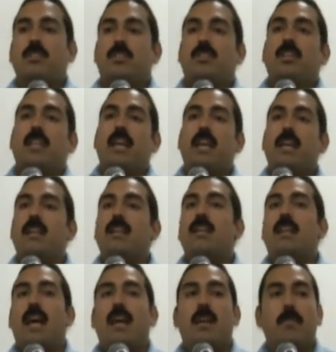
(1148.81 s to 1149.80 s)
the Chilean
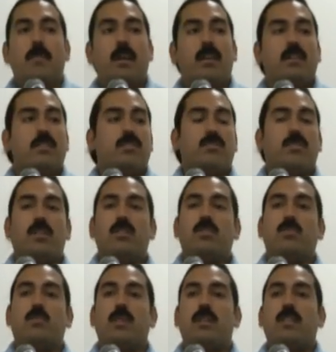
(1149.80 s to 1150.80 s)
and Latin American
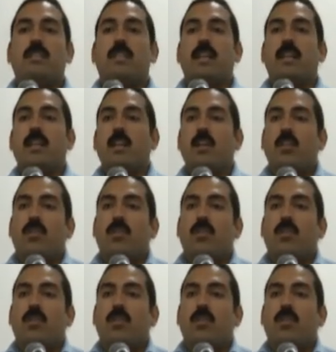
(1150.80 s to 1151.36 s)
struggles where it's like